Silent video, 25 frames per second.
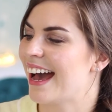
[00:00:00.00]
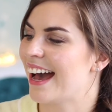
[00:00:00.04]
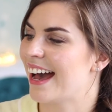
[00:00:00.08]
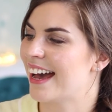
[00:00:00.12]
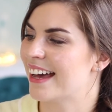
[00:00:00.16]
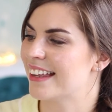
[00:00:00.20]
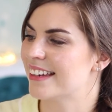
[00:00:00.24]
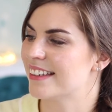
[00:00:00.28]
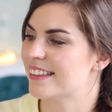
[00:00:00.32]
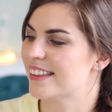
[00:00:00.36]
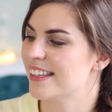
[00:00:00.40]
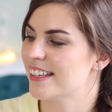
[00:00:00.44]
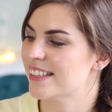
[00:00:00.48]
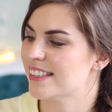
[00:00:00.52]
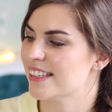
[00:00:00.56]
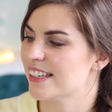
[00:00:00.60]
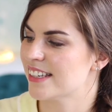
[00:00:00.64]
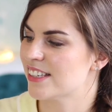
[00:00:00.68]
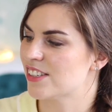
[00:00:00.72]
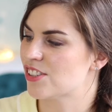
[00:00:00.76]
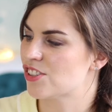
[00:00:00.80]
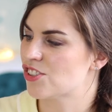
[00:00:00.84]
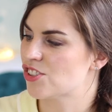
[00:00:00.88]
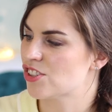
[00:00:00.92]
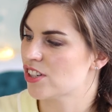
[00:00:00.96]
And this
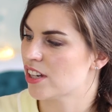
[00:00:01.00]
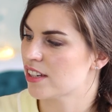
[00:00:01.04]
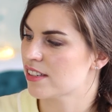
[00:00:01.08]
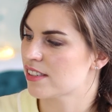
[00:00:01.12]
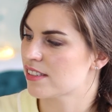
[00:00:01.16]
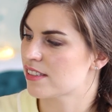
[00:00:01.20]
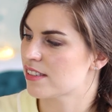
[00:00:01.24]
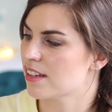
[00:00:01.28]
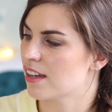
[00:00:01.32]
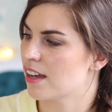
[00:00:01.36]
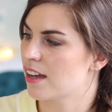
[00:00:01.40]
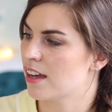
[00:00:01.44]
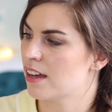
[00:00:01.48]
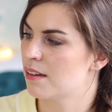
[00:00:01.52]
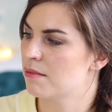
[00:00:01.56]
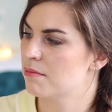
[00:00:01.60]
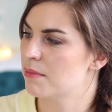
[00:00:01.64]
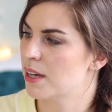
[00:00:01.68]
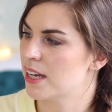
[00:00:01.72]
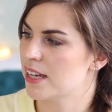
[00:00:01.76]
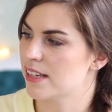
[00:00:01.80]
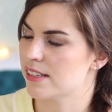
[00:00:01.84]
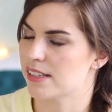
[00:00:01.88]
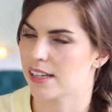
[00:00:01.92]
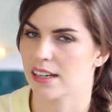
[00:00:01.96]
is just
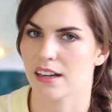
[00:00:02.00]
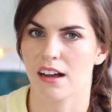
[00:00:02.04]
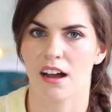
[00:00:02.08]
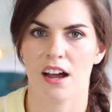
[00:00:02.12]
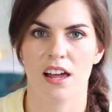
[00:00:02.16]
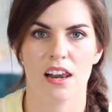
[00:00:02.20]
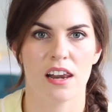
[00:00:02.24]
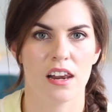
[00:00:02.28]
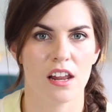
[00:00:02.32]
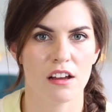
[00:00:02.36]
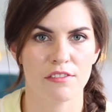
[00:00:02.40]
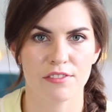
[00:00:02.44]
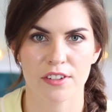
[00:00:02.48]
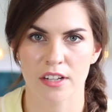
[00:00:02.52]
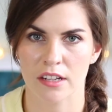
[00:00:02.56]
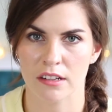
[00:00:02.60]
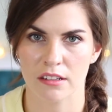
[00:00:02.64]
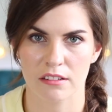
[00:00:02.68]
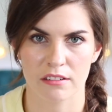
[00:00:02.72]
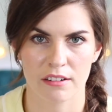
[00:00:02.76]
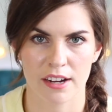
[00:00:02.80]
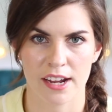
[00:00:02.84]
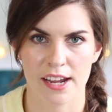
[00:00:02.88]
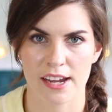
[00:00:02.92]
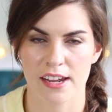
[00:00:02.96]
amazing. I love
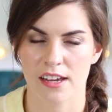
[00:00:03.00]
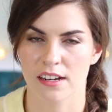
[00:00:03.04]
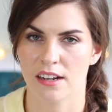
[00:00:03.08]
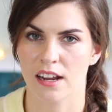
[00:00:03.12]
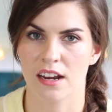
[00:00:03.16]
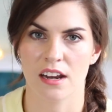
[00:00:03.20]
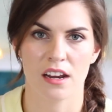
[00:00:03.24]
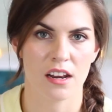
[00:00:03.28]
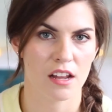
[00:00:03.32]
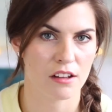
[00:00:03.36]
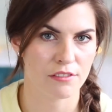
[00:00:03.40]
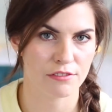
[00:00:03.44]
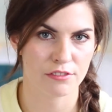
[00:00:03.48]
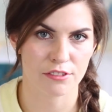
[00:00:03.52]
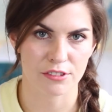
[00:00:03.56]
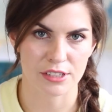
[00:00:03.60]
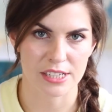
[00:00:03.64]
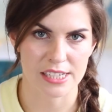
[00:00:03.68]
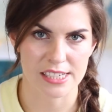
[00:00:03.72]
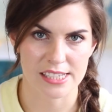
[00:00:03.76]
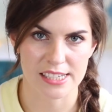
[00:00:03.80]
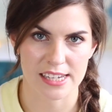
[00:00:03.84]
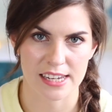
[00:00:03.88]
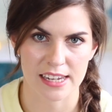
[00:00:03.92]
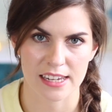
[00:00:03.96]
Earl Grey and I love
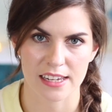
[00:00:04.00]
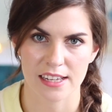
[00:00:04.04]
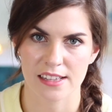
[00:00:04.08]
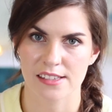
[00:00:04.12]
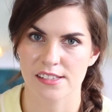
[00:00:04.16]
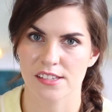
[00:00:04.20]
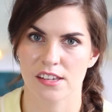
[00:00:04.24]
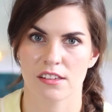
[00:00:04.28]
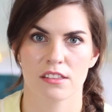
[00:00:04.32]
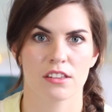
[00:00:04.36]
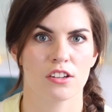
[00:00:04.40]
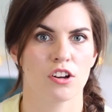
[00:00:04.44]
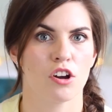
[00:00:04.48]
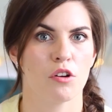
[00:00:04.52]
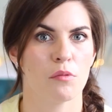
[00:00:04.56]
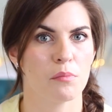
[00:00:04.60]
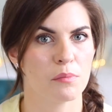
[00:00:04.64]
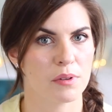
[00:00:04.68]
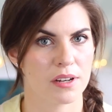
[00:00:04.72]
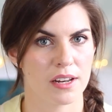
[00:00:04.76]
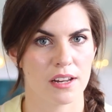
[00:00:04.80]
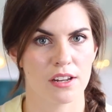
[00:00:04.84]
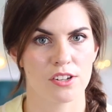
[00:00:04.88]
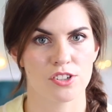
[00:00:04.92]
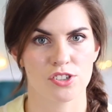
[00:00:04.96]
green tea, and so the
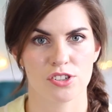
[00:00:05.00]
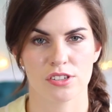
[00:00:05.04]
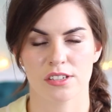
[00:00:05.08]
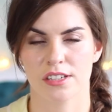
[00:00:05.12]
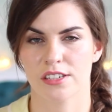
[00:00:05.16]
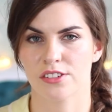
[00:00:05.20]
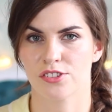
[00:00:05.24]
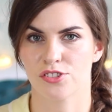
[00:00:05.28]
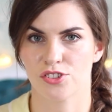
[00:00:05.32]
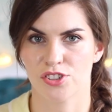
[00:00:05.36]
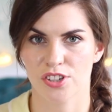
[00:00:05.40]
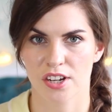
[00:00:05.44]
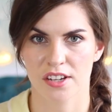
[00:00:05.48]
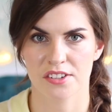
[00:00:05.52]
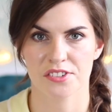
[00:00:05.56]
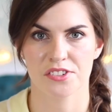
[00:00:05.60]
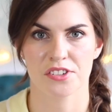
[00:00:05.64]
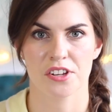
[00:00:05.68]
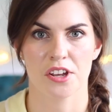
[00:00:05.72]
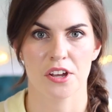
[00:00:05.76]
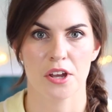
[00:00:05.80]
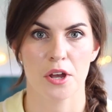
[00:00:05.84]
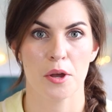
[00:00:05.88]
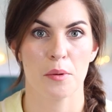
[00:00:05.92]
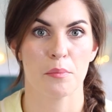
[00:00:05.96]
combination is
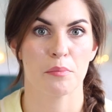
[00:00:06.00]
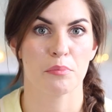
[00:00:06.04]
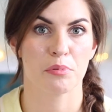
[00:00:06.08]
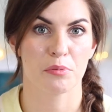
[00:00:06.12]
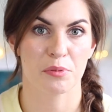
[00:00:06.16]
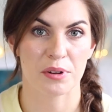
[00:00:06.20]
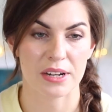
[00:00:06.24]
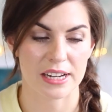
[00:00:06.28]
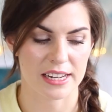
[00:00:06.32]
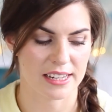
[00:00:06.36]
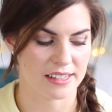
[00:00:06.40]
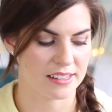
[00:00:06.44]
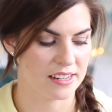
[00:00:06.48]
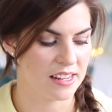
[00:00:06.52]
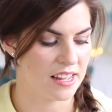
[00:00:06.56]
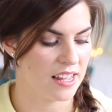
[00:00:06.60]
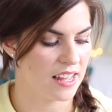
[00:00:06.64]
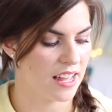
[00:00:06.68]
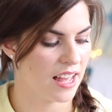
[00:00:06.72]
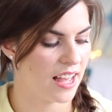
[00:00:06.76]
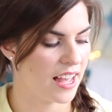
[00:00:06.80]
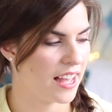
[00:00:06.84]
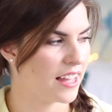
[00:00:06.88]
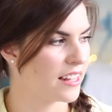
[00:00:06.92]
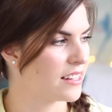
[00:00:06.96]
just brilliant.
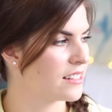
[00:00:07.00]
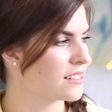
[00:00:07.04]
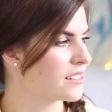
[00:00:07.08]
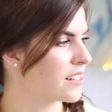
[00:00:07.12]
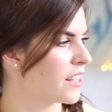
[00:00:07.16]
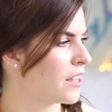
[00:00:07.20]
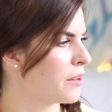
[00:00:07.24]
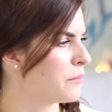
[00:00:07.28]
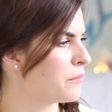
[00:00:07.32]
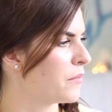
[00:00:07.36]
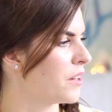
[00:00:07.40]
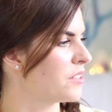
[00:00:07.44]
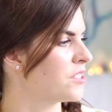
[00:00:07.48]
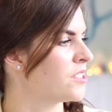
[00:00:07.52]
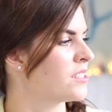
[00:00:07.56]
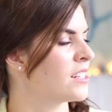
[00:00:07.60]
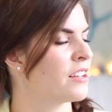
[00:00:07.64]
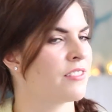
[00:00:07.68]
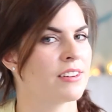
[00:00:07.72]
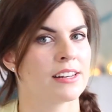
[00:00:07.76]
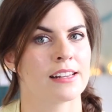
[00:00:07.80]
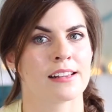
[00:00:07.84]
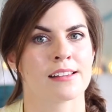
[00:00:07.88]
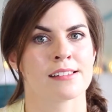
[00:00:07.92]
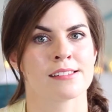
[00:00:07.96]
And I'll just
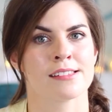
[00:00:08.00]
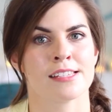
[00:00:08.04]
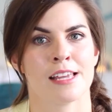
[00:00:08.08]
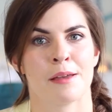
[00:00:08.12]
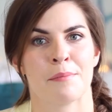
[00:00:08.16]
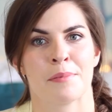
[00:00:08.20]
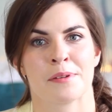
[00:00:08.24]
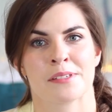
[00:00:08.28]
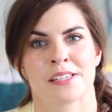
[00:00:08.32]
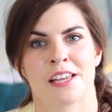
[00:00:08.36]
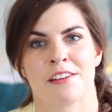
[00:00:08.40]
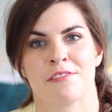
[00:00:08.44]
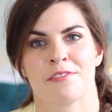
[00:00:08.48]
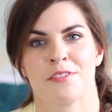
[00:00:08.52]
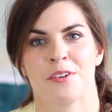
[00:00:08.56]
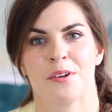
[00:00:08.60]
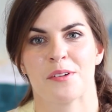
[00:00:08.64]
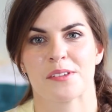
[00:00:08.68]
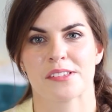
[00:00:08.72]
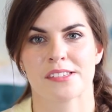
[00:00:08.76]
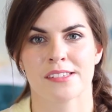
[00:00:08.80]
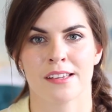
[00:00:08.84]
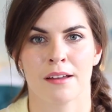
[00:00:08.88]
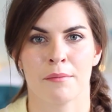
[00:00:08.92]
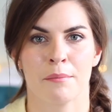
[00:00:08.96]
have a little sip because I've
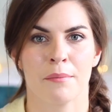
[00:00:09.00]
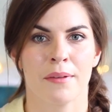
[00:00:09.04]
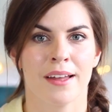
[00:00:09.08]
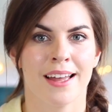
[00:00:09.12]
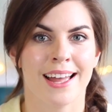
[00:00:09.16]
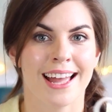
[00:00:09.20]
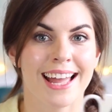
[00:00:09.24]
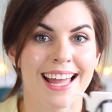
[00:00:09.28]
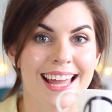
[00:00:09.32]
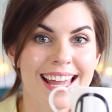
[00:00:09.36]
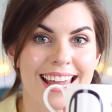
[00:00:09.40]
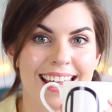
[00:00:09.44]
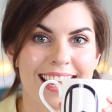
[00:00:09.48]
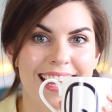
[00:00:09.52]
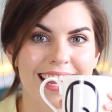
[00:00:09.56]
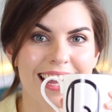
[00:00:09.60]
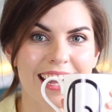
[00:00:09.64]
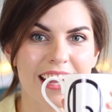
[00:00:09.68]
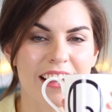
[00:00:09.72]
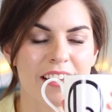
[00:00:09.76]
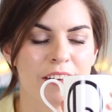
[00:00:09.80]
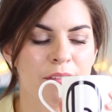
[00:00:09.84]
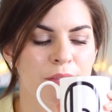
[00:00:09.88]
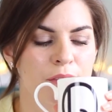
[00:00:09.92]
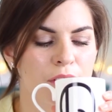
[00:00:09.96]
got some
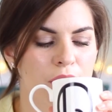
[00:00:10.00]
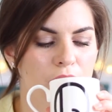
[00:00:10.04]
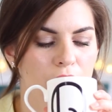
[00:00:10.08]
here.